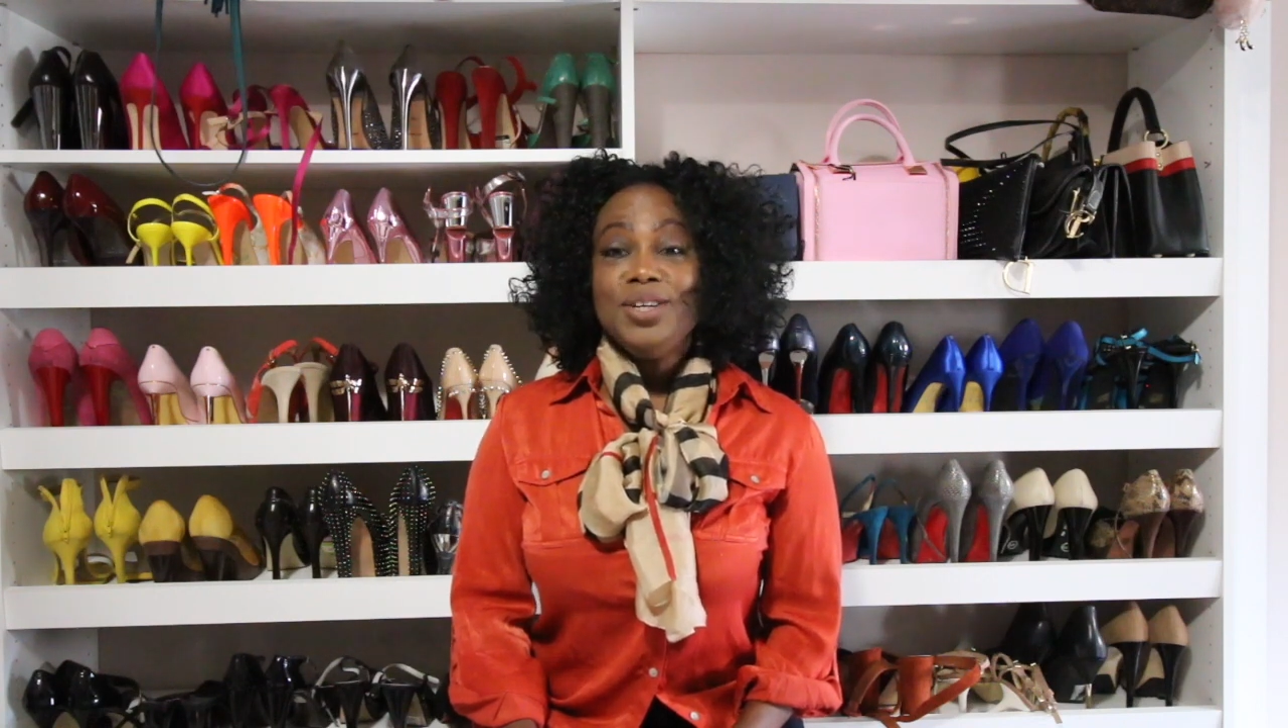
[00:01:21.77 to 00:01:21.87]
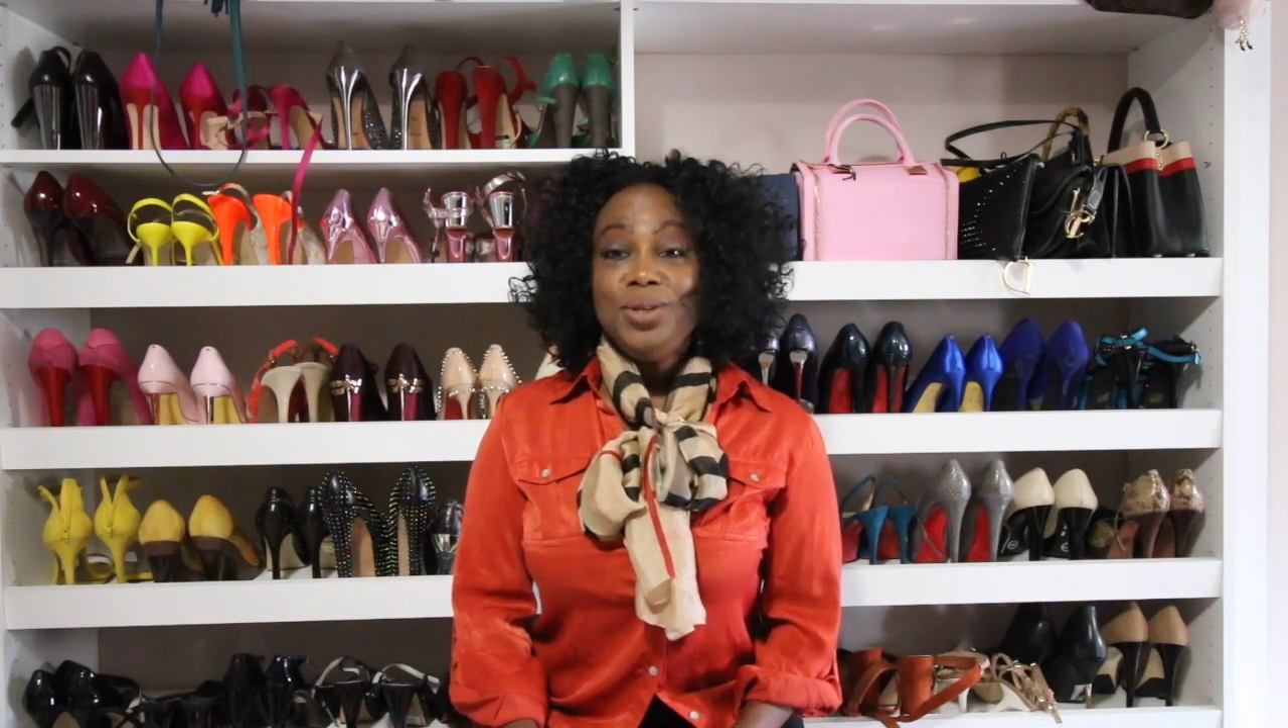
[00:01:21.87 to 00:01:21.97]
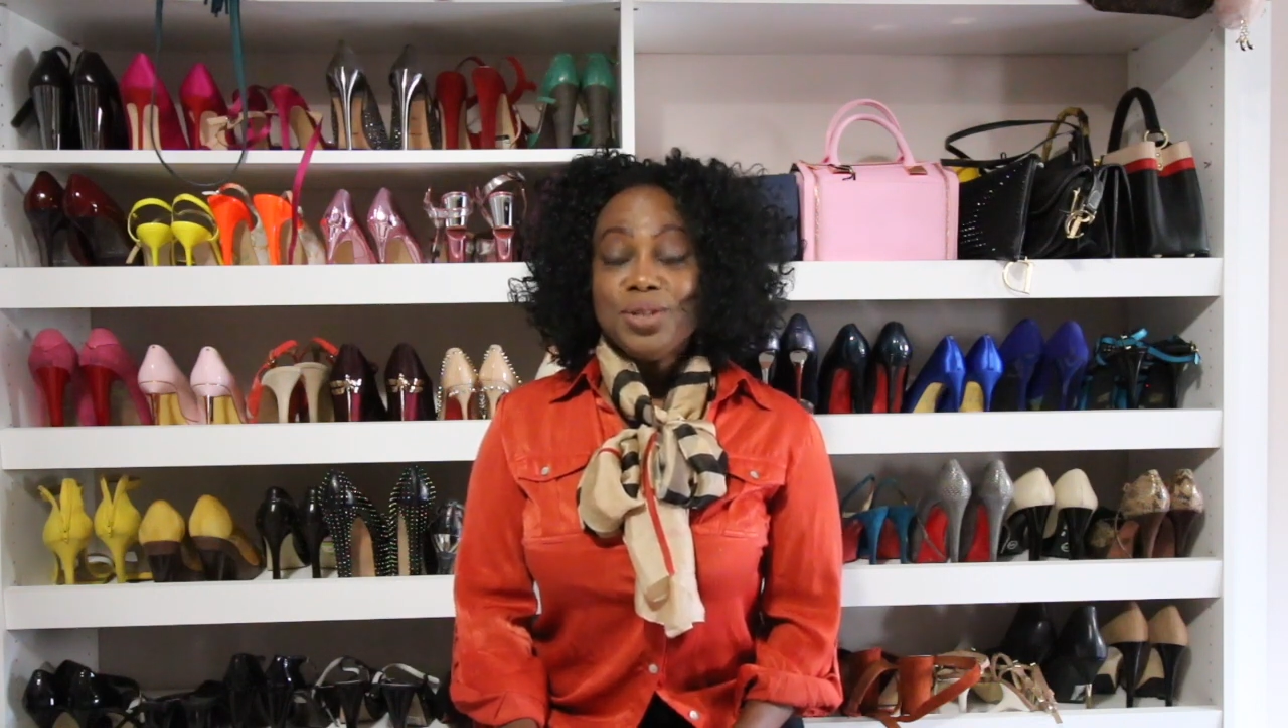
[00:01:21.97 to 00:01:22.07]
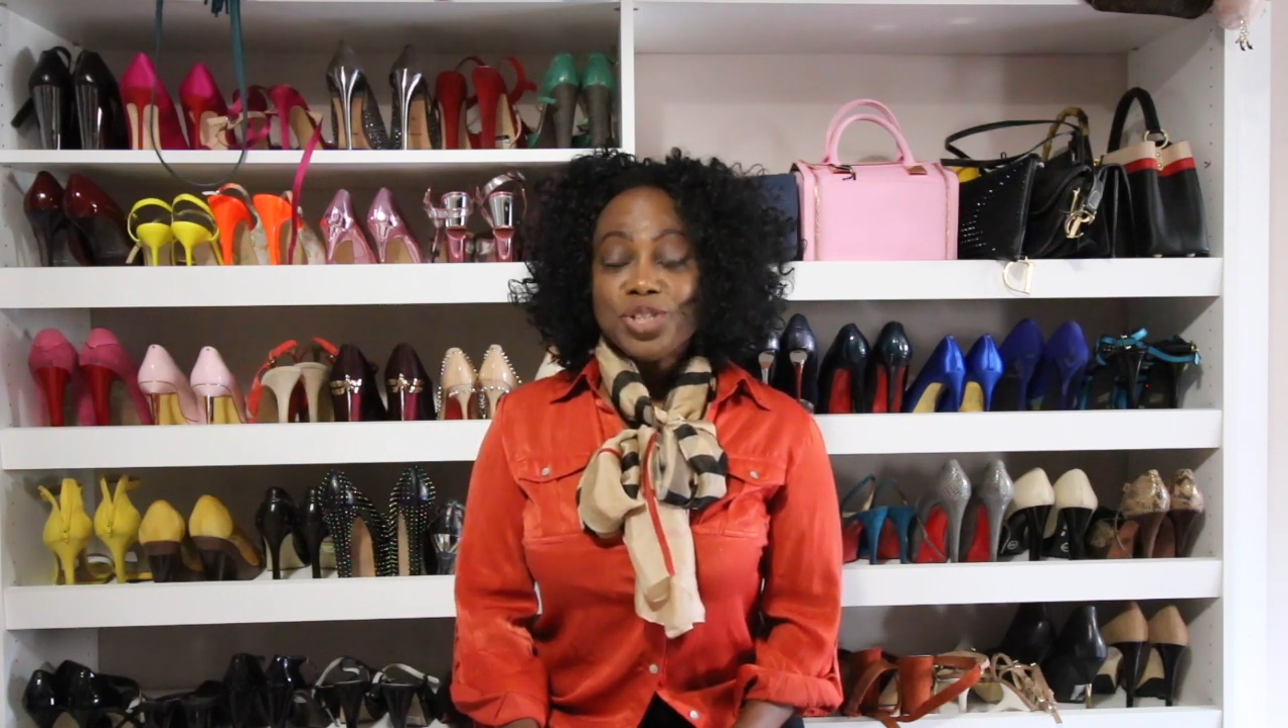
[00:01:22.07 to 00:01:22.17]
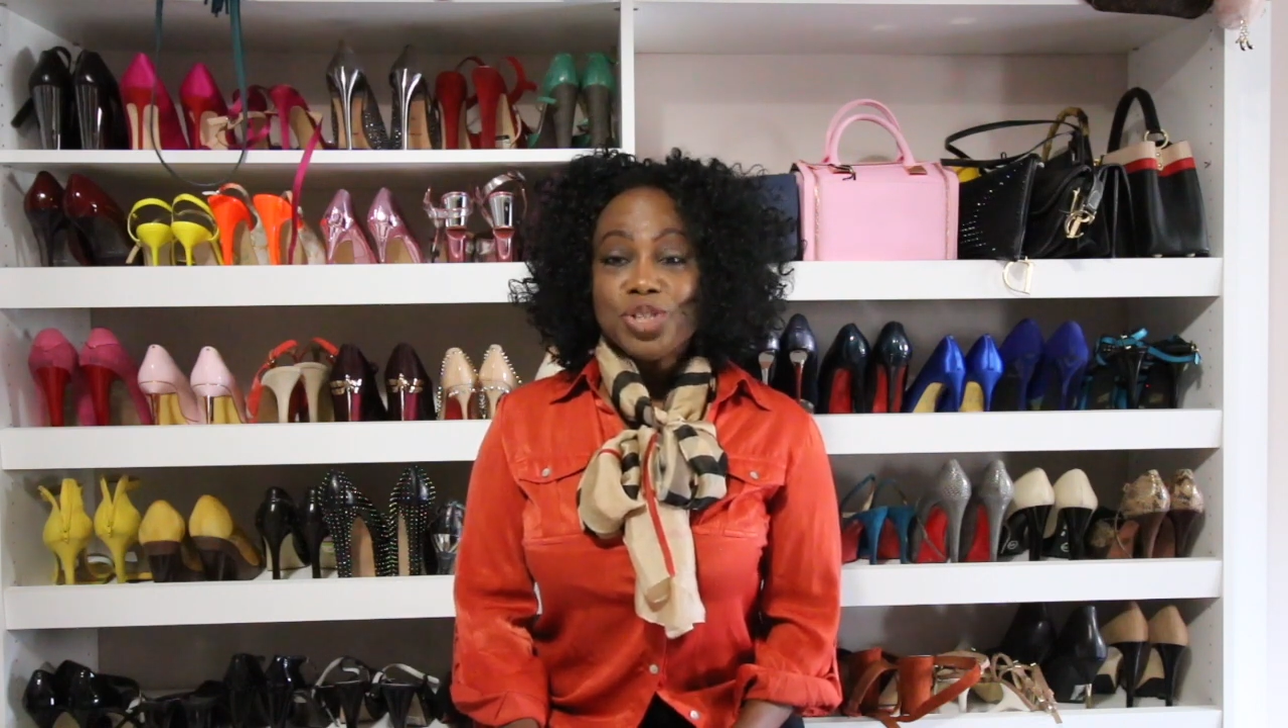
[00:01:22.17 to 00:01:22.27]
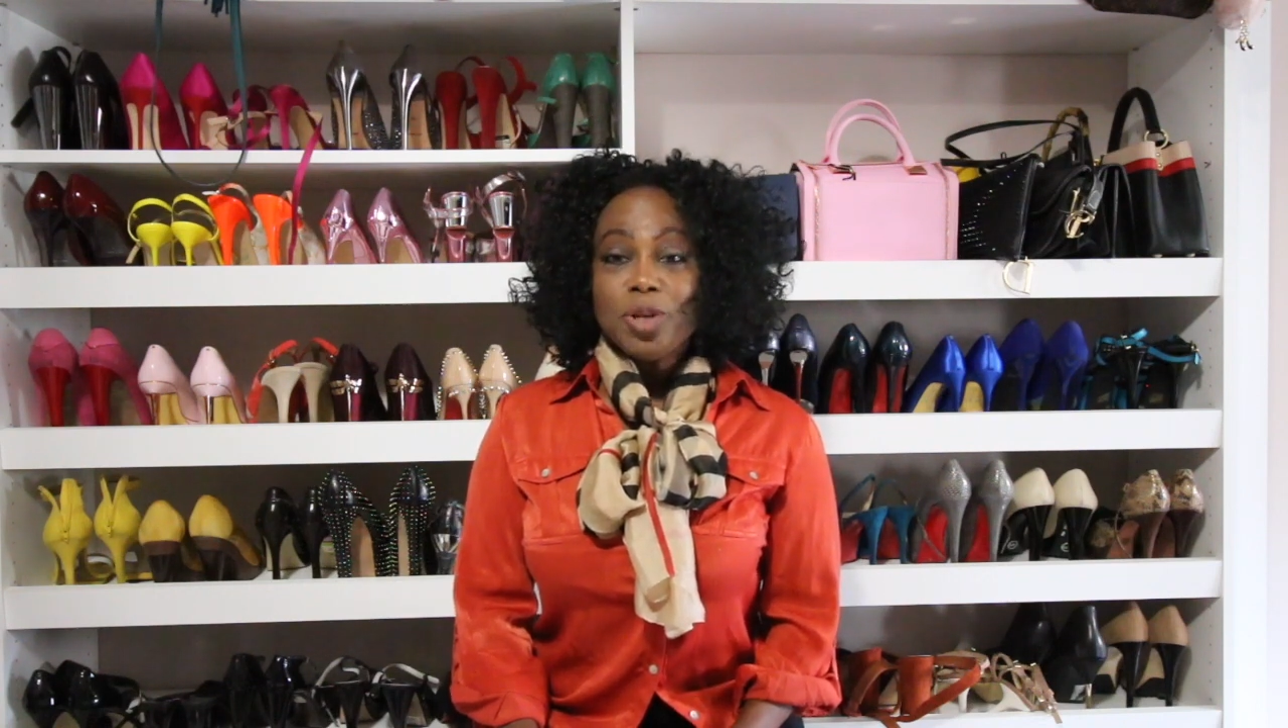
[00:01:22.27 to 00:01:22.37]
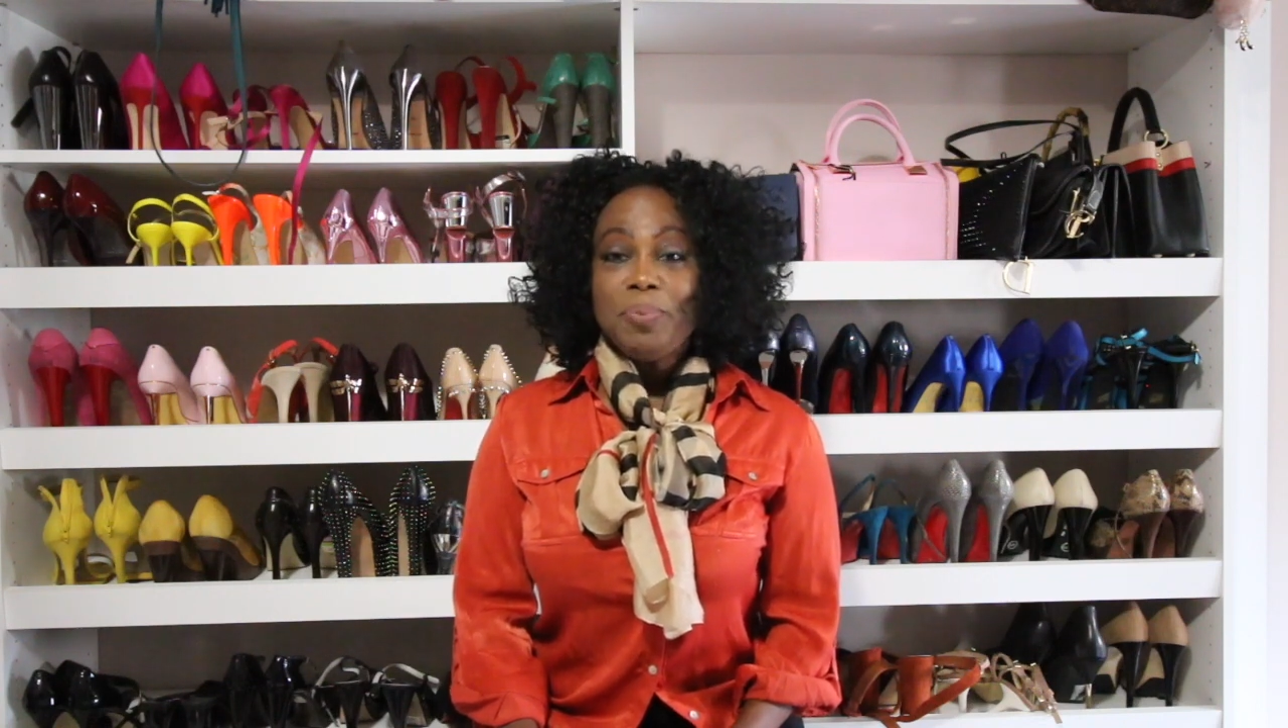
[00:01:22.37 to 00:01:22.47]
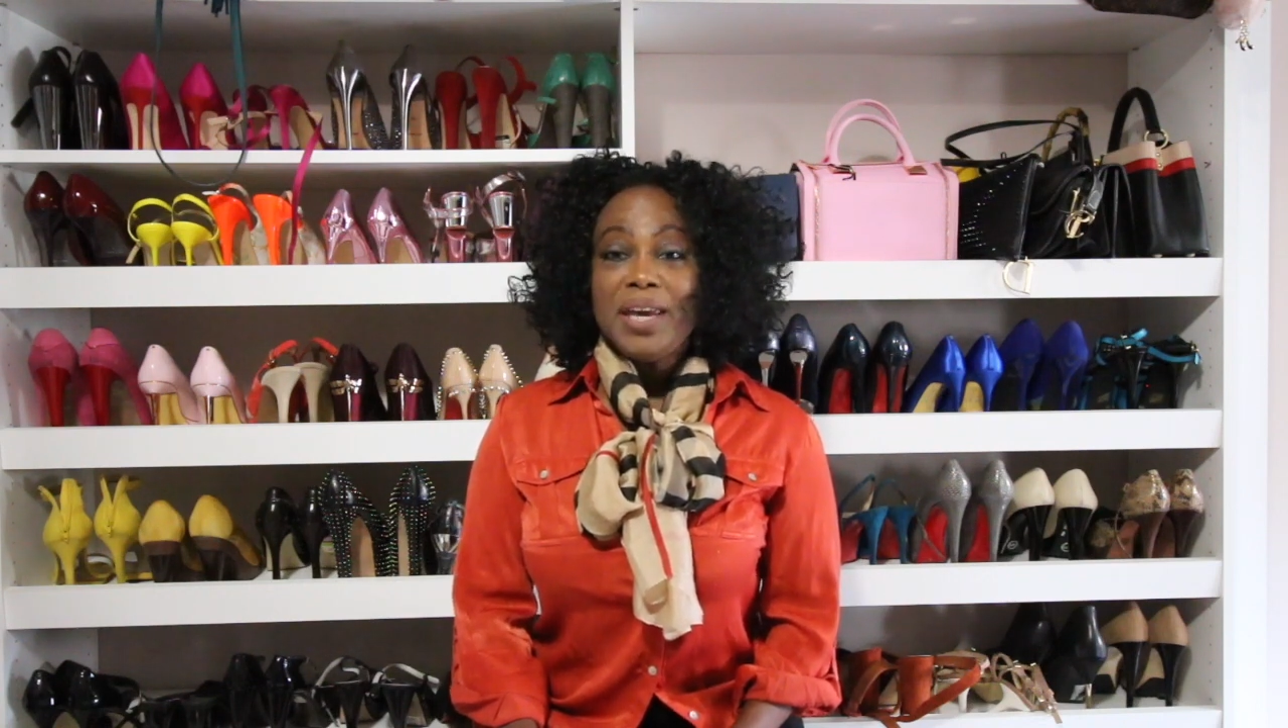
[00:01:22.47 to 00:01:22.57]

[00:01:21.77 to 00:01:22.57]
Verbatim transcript: you should